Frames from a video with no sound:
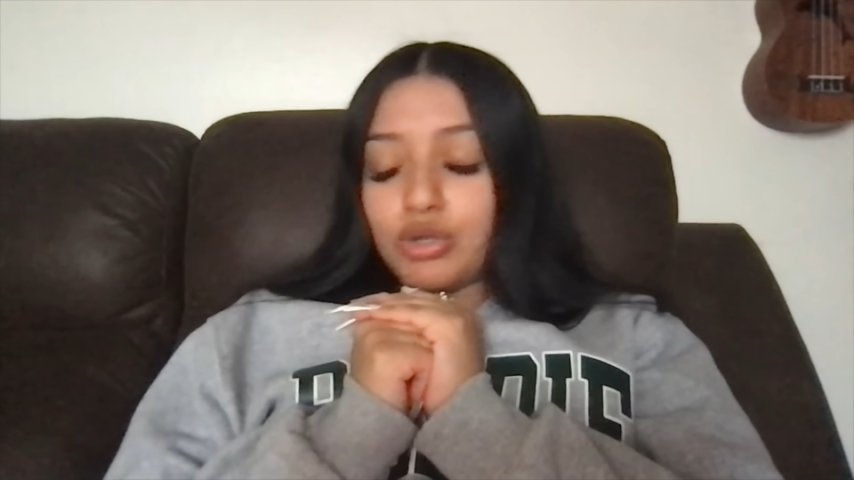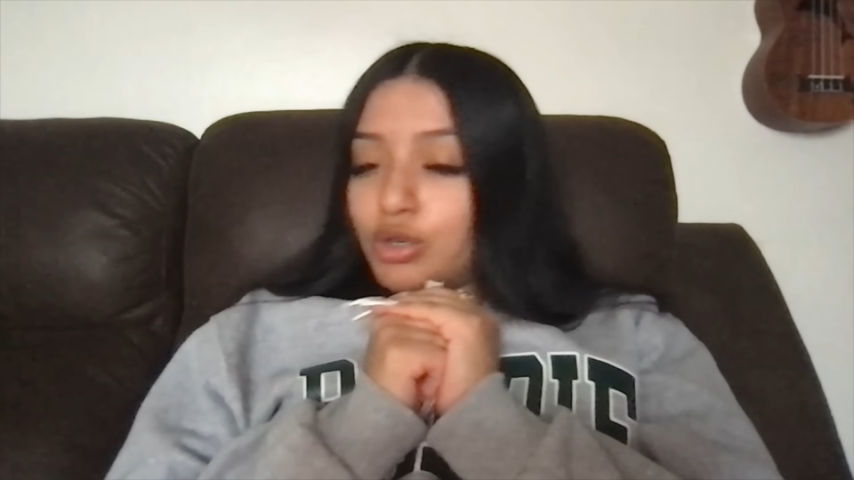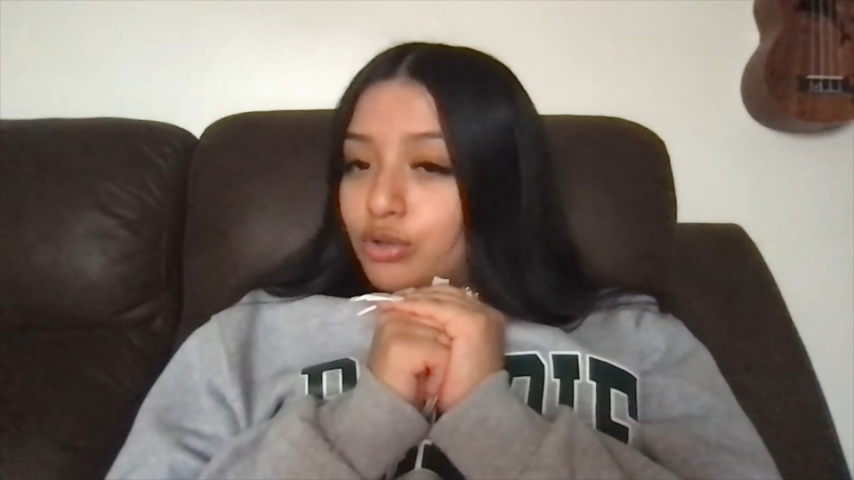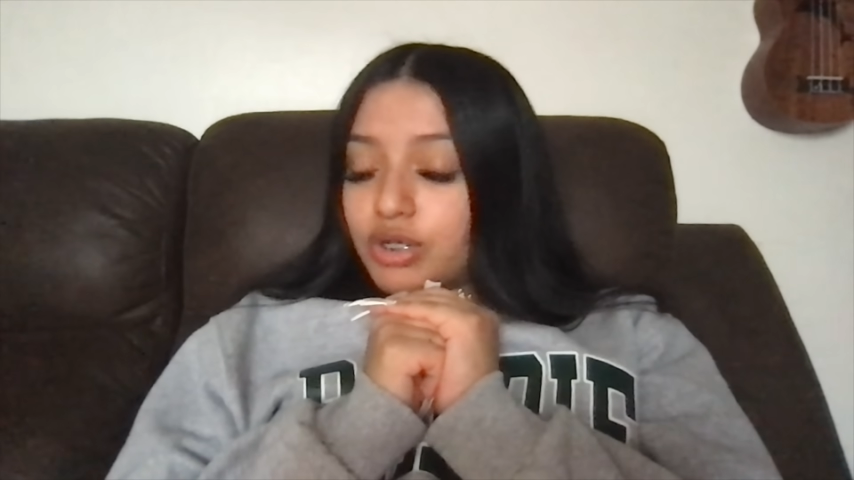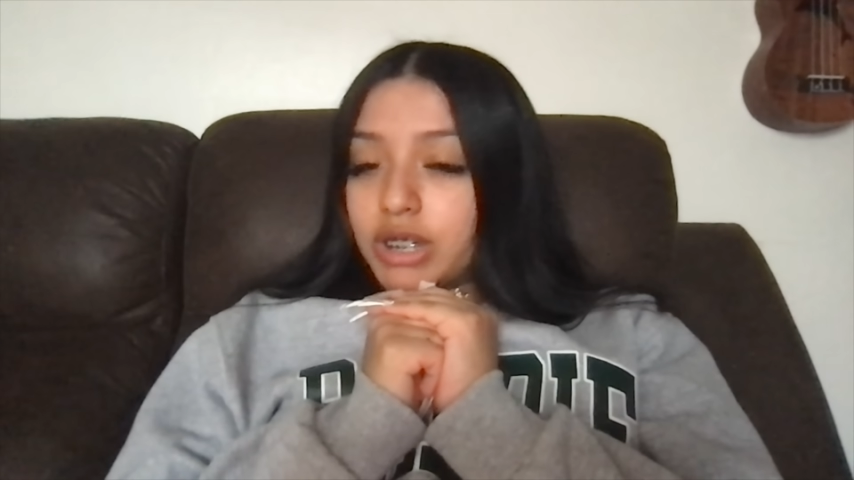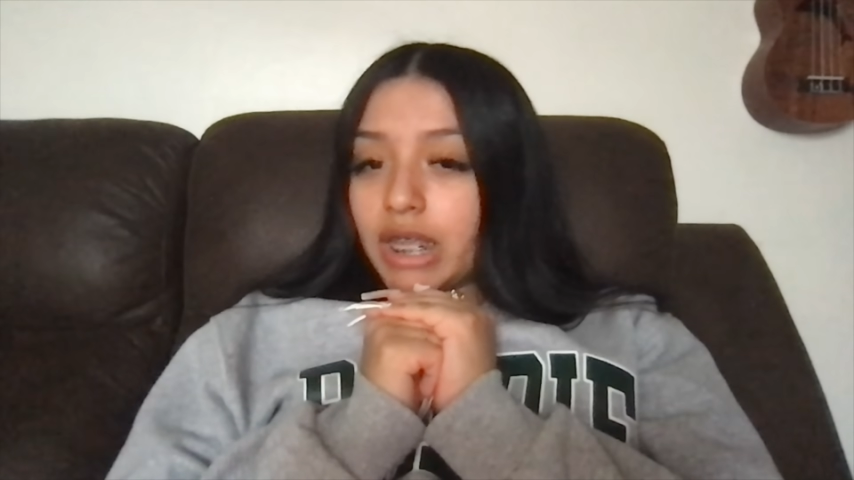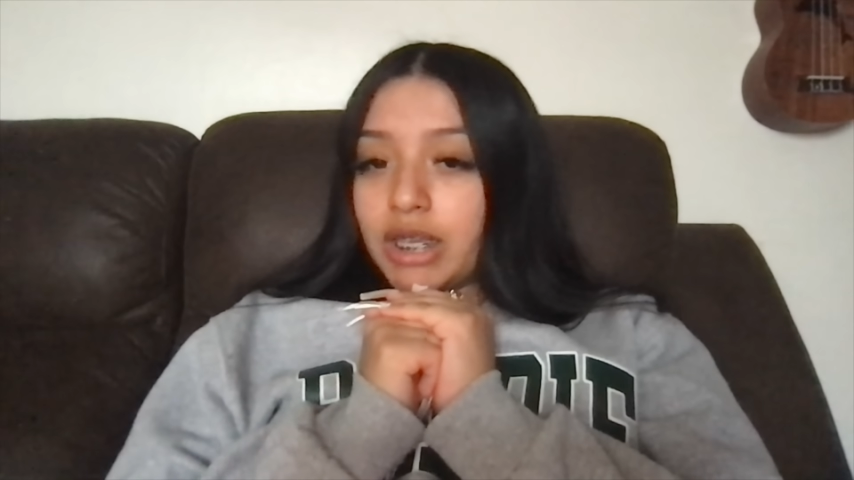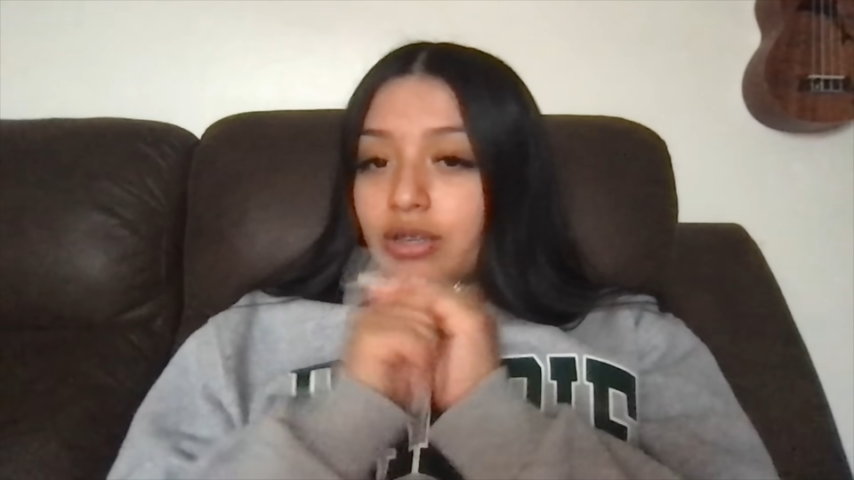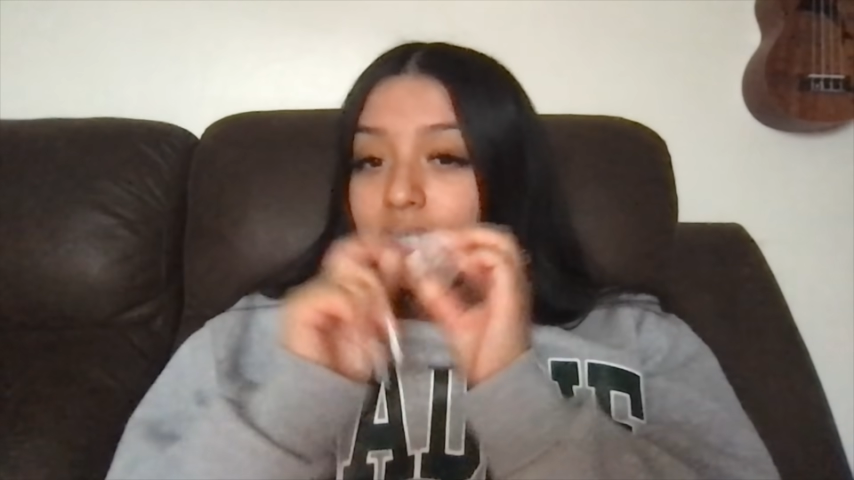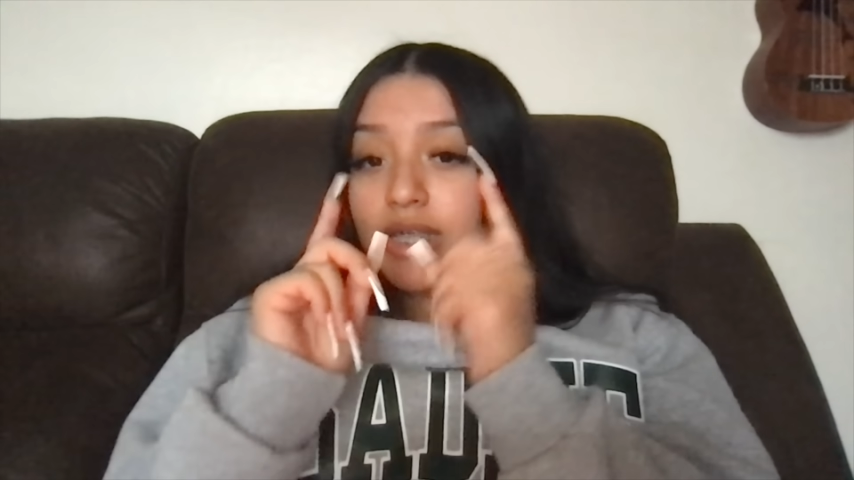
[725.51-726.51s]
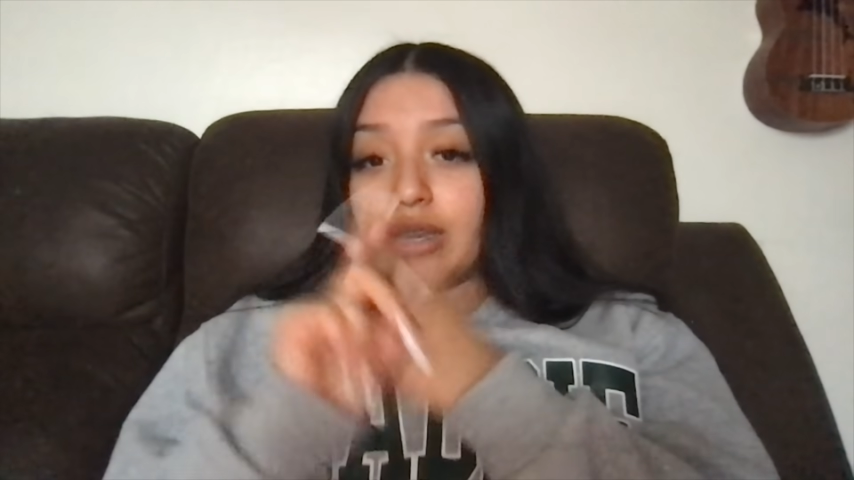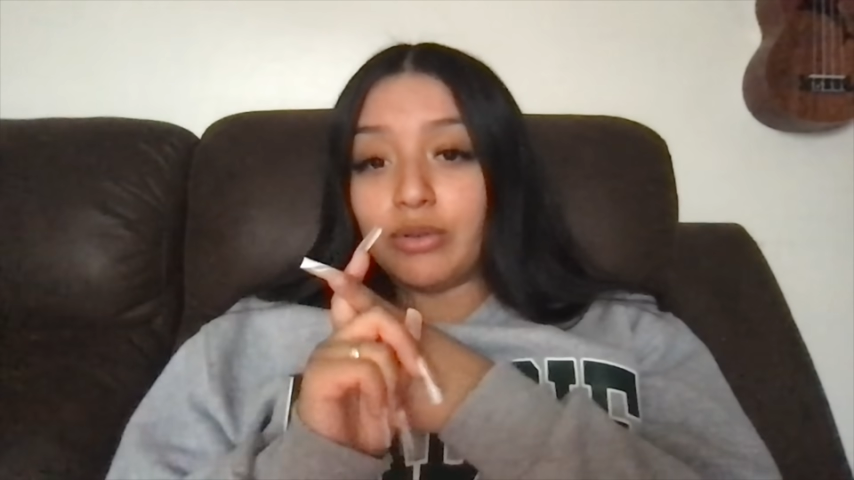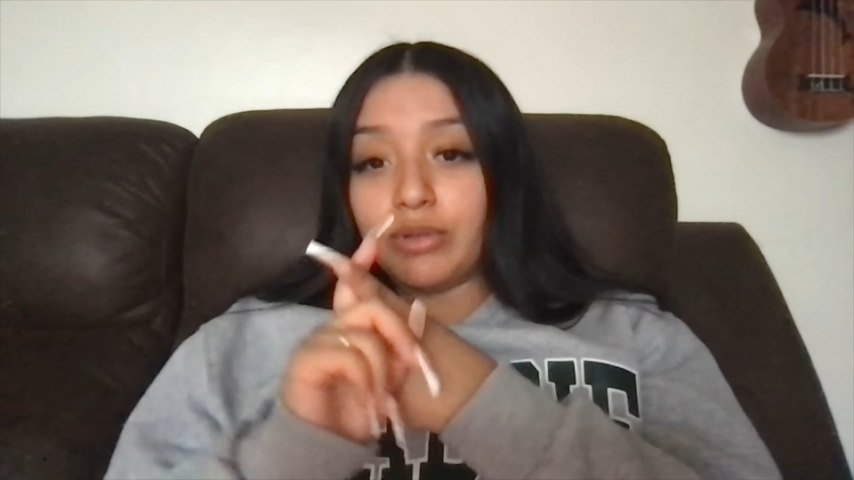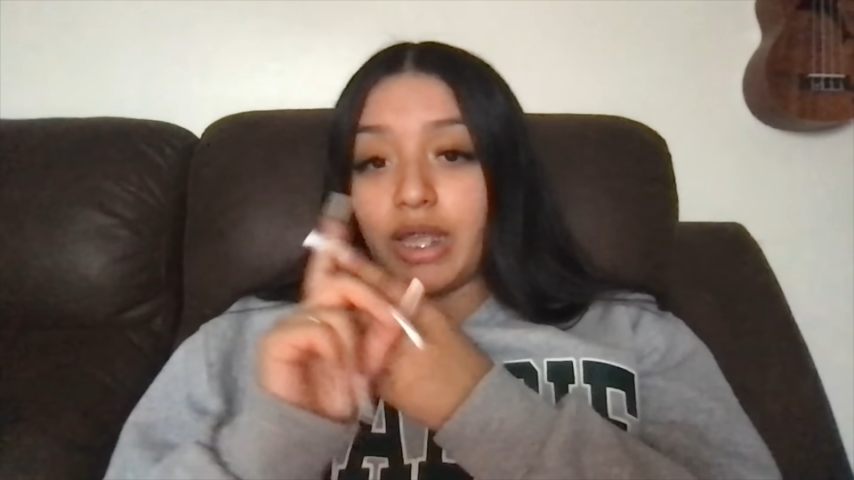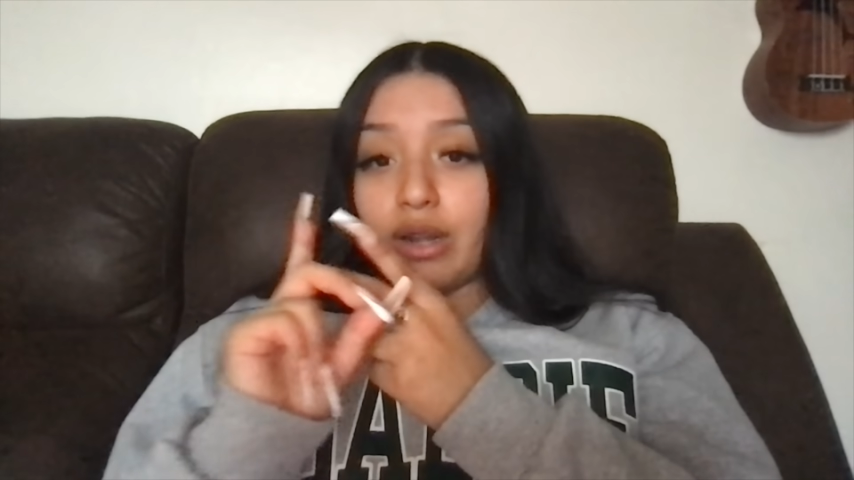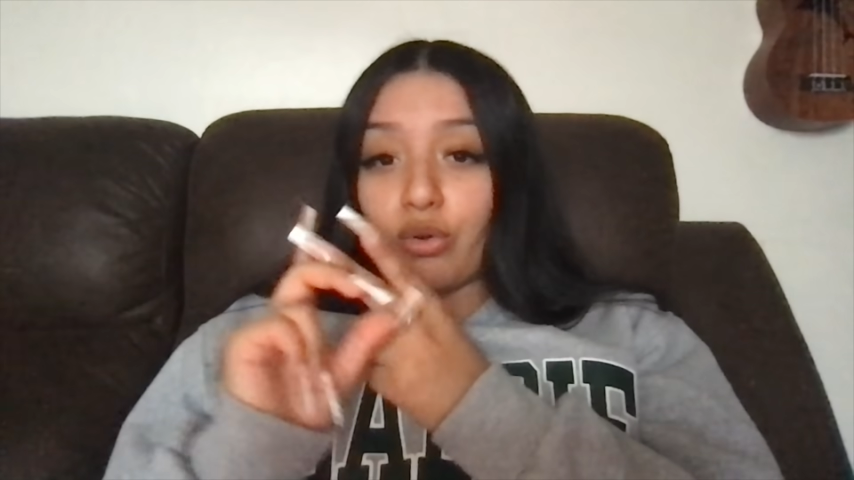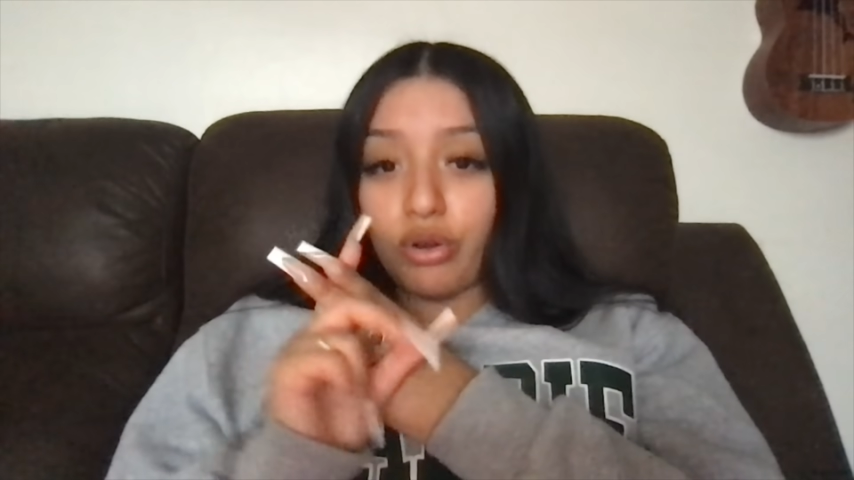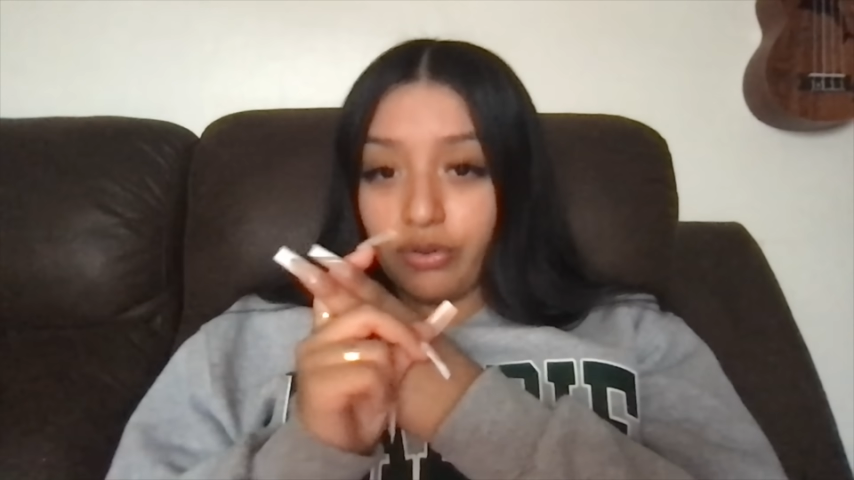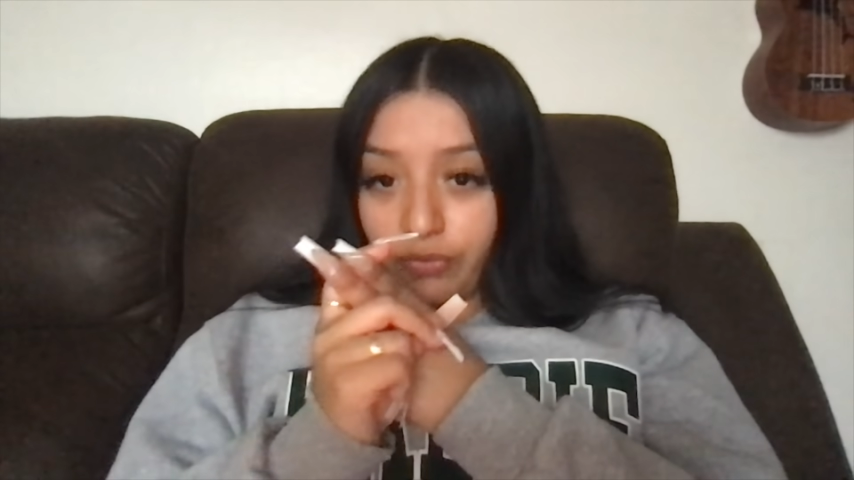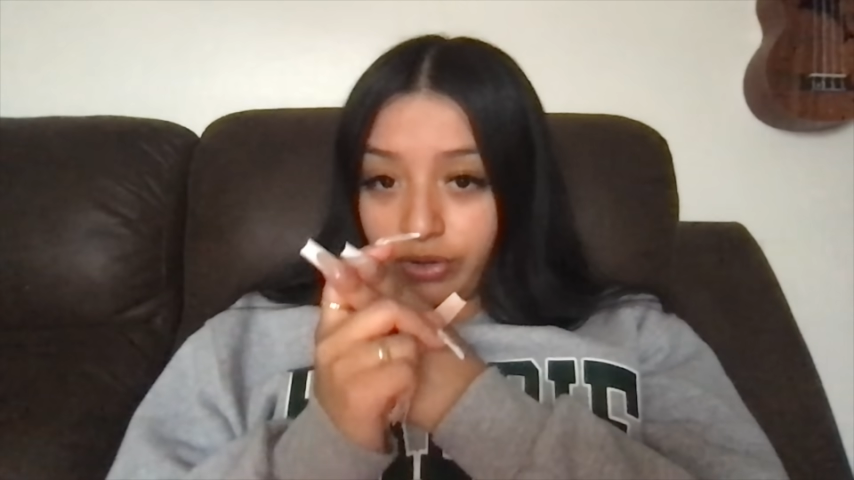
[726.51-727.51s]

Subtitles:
huge thank you to Salud and Laura for